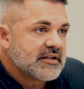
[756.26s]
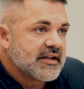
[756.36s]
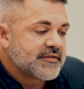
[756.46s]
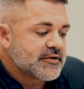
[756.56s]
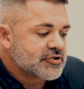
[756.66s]

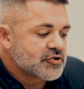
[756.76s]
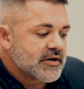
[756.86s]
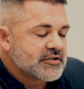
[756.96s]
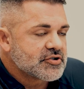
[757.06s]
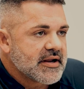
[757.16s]
if you're
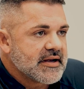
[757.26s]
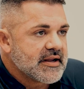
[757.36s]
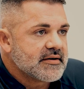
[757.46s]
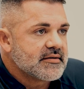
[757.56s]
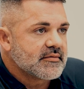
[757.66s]
strength
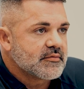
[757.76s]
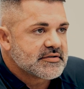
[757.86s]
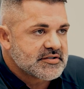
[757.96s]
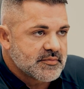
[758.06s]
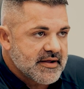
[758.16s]
training,
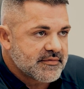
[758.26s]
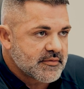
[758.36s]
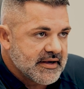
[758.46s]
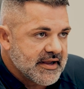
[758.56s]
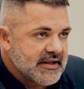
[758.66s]
which we have
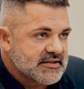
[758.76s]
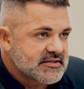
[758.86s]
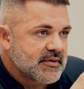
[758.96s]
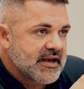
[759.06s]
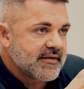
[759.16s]
3
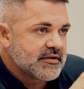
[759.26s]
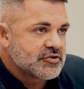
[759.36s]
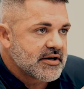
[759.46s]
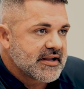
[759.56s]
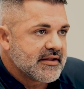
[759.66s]
days, I'm going to have you
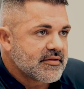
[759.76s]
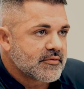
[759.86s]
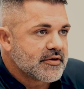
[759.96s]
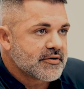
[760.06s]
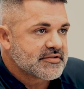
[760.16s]
drink it
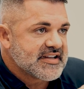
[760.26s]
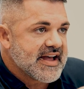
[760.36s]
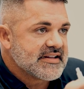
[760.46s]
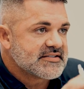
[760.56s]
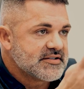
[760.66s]
through your
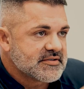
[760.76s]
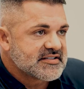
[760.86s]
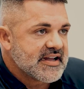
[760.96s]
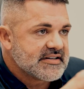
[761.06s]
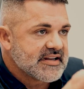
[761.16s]
sets. Do a
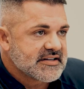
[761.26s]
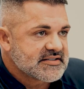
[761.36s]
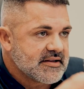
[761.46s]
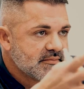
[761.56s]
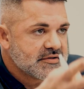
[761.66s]
set, take a
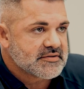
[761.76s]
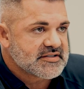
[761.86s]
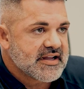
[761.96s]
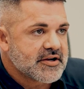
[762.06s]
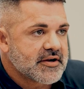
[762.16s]
sip, do a
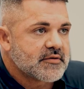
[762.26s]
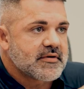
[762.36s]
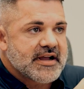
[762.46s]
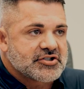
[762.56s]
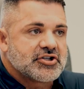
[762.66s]
set. You're going to
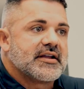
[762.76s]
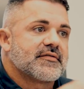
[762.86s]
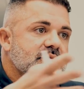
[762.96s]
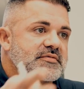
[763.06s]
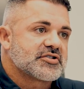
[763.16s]
ration
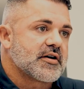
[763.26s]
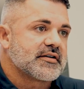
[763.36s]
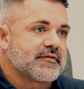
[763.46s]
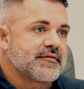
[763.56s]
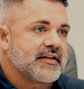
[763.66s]
it from
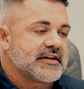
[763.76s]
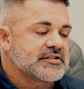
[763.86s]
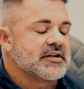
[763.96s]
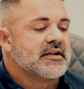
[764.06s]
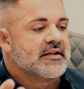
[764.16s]
start to
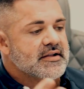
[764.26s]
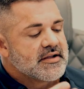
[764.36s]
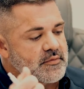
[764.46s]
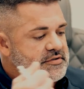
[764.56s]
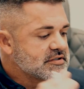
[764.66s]
finish.
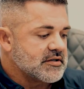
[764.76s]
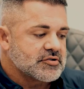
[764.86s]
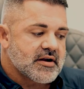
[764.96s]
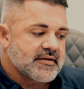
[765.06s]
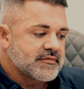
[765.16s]
We're just going to
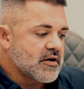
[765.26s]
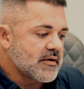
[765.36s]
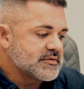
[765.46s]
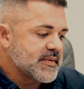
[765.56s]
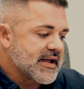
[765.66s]
drive
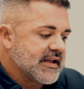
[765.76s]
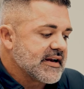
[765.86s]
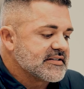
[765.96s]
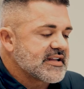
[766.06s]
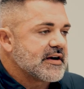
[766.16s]
carbs back in.
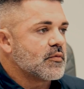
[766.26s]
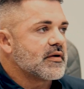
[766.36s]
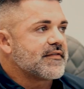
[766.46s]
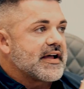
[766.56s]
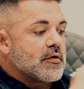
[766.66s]
Because
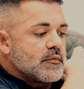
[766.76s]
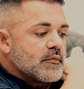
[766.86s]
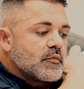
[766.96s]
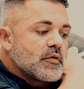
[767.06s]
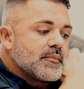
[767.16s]
if I
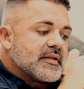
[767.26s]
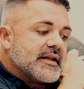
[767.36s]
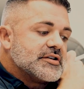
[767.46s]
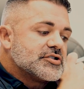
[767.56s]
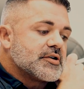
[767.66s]
don't
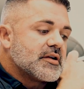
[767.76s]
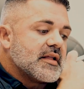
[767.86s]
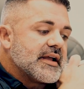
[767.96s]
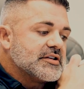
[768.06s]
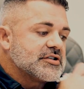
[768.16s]
replenish your
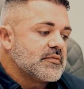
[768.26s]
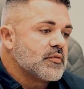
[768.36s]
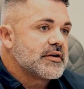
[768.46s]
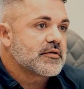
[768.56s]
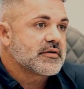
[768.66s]

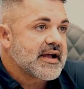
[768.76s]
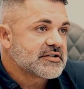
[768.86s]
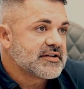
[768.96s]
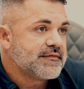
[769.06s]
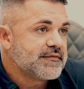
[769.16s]
glycogen when you're
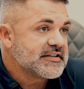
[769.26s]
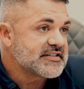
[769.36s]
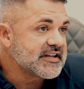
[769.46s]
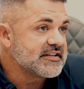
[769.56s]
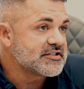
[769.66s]
actually
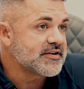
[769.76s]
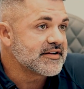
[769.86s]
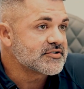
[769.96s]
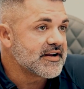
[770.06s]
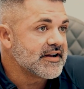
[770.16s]
physically
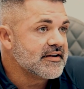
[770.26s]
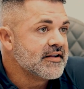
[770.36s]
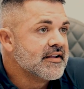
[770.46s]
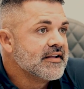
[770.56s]
strength training,